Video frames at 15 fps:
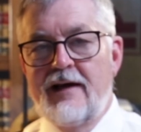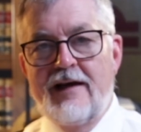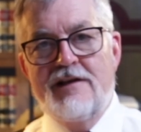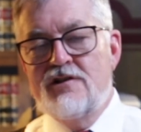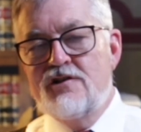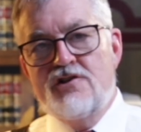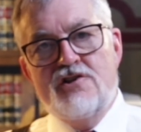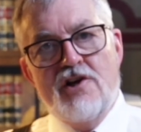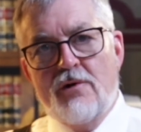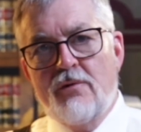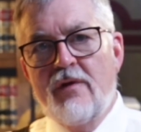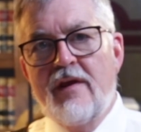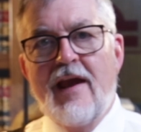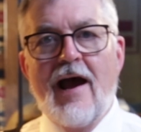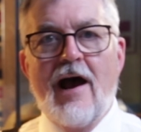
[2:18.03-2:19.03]
and
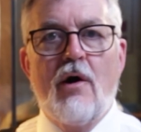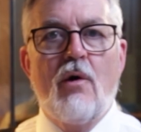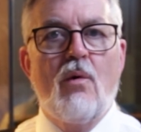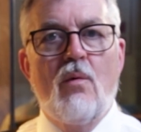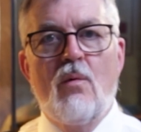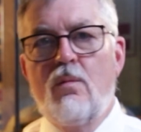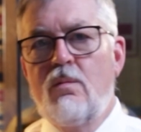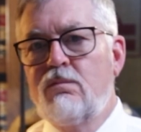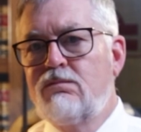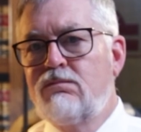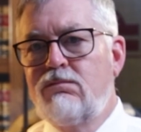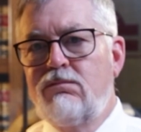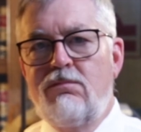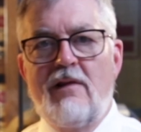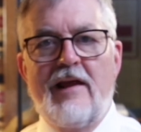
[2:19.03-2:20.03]
generally how
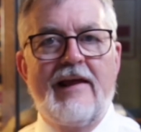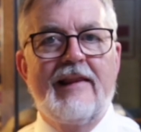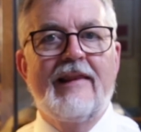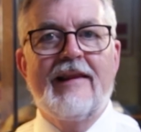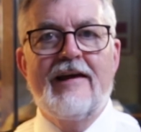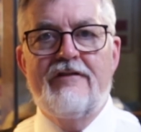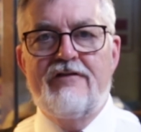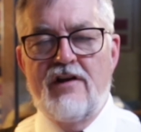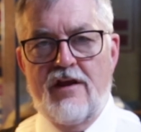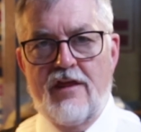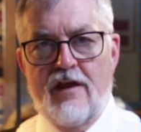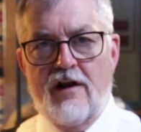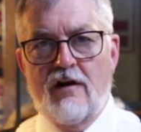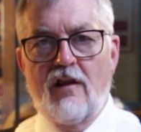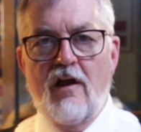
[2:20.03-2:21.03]
they lived
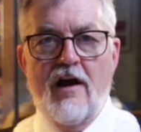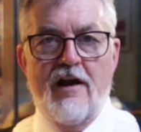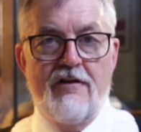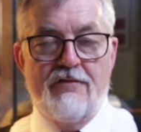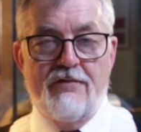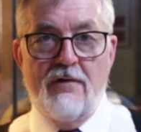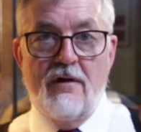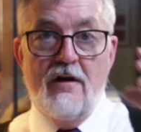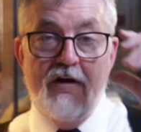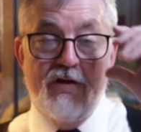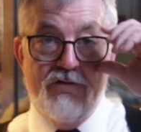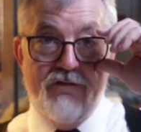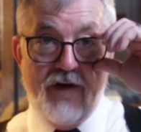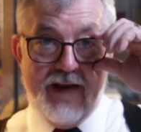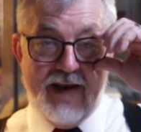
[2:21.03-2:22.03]
their life
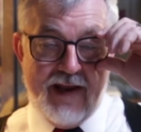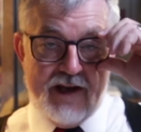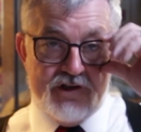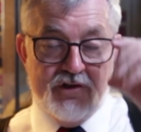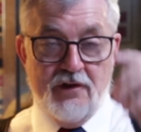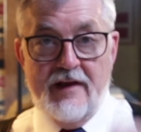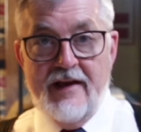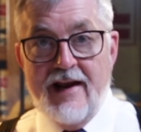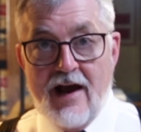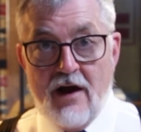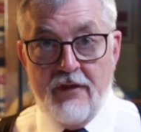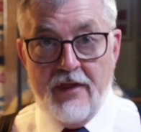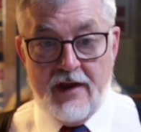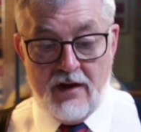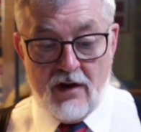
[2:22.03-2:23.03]
financially and
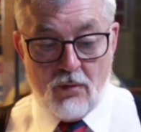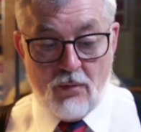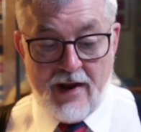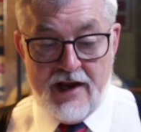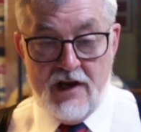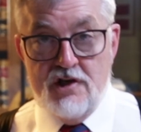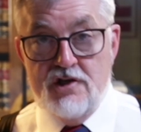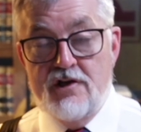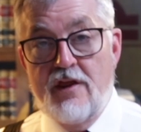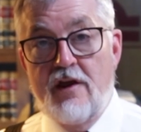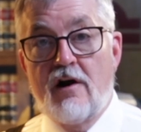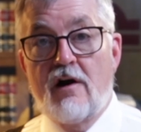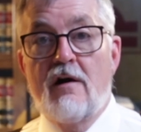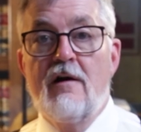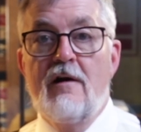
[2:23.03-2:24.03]
how they arranged
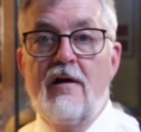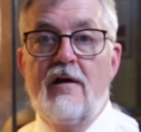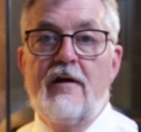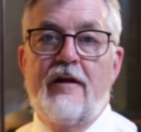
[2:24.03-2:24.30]
their